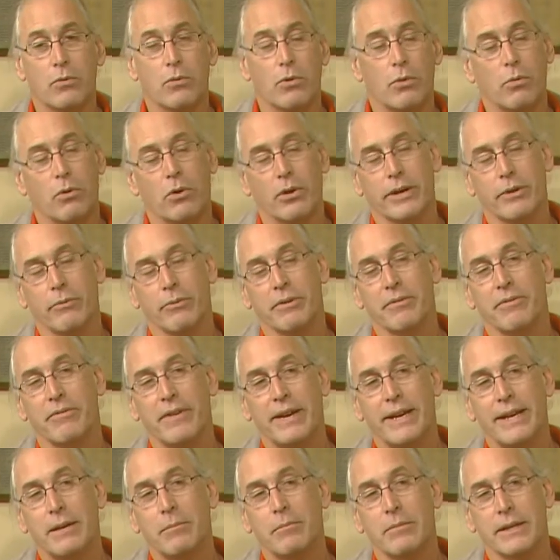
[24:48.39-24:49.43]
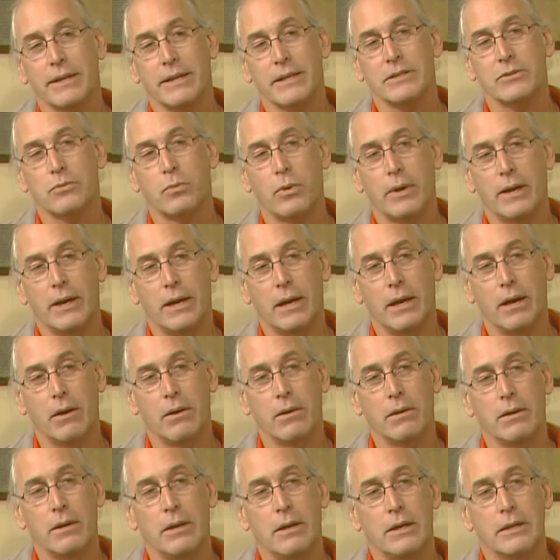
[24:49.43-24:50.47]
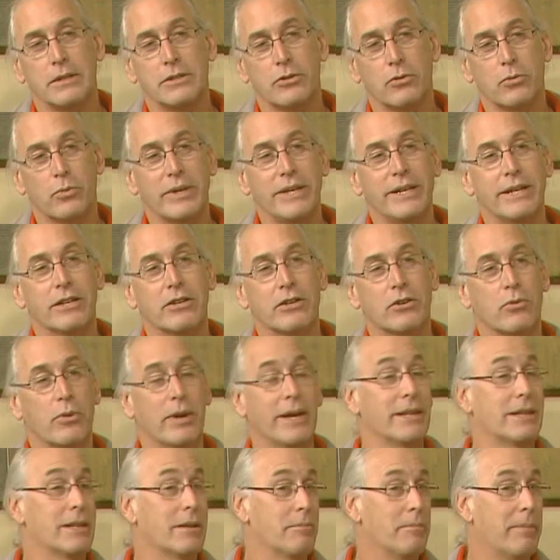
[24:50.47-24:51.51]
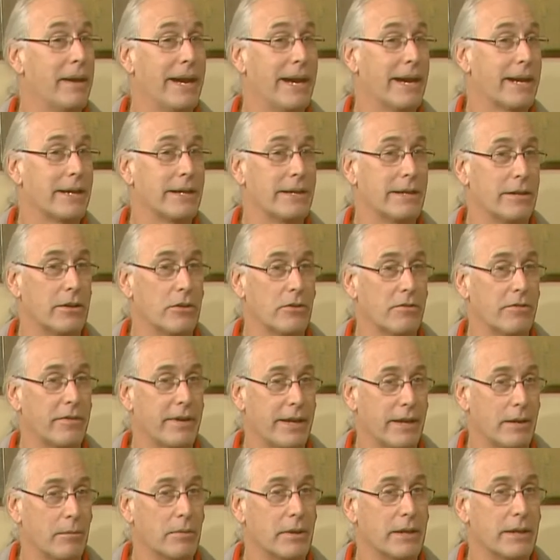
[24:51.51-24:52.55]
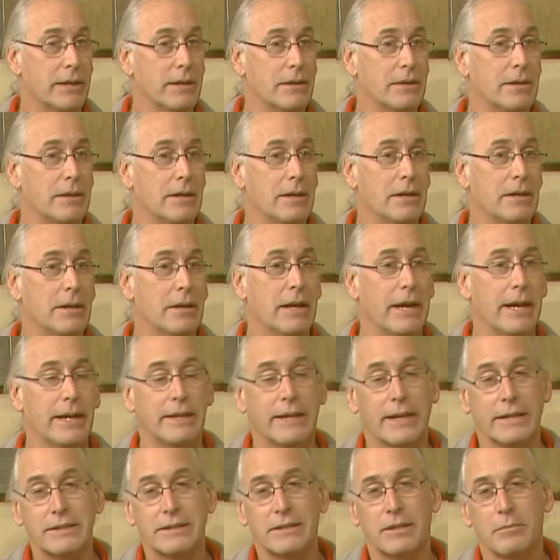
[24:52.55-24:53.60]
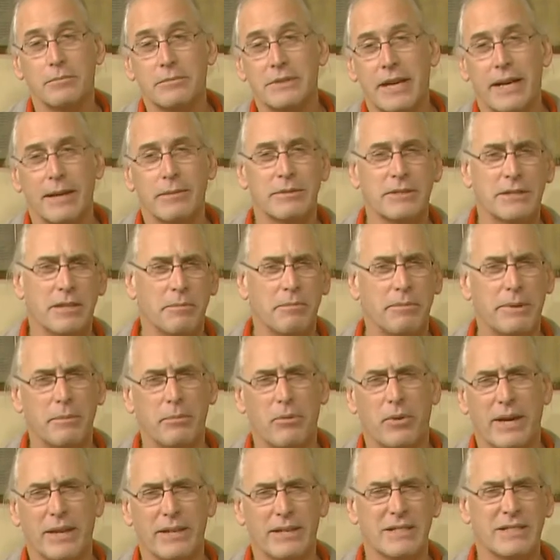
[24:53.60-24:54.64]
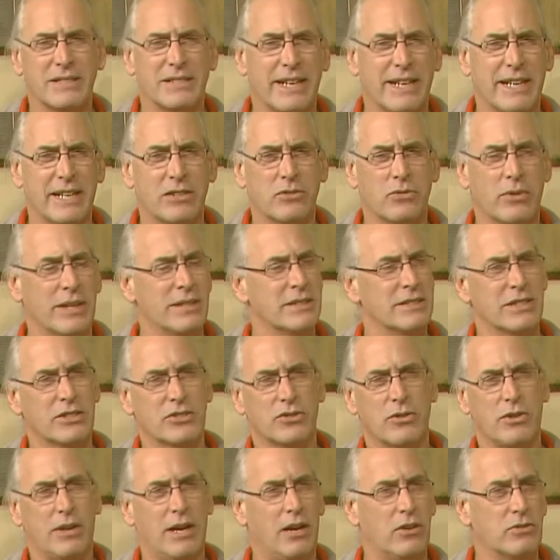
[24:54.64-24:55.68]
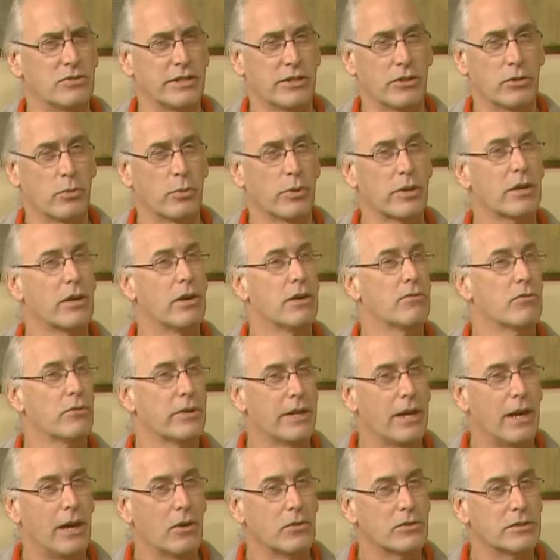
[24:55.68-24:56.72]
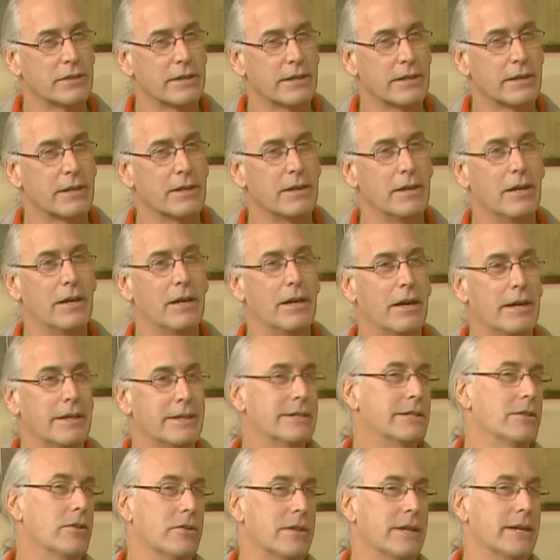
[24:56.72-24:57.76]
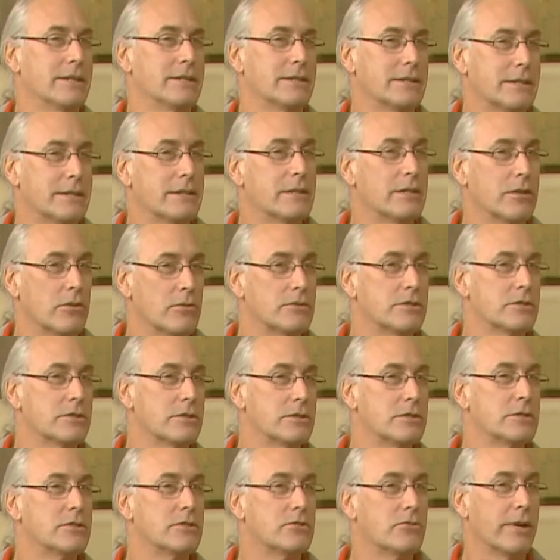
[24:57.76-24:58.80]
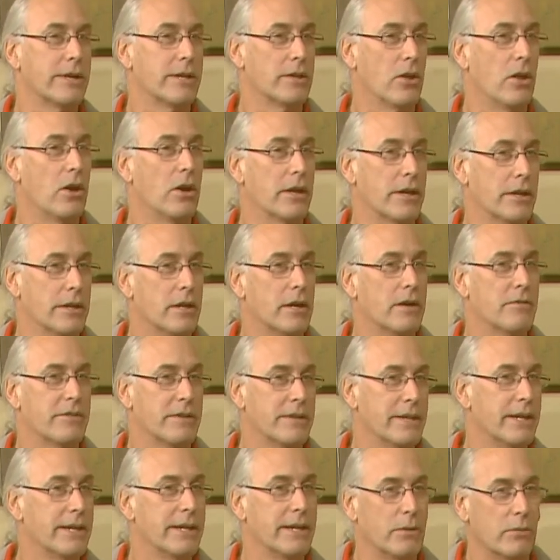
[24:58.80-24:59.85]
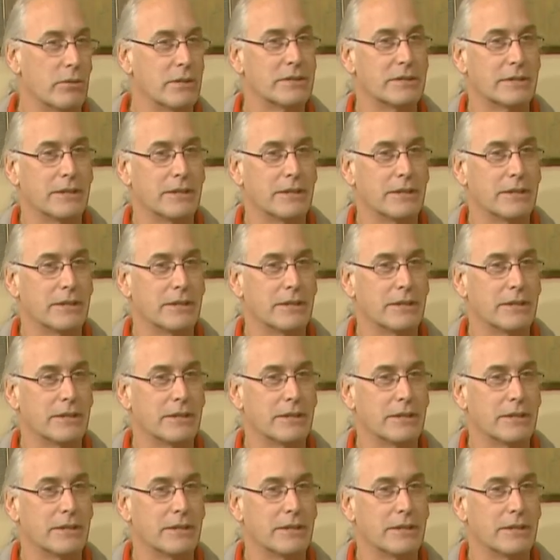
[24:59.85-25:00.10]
we're working with family as well to okay. reintegrate them back mm -hmm. into their family. And then sometimes some people have to stay in transitional housing or recovery housing until they, they're straight long enough, and then they would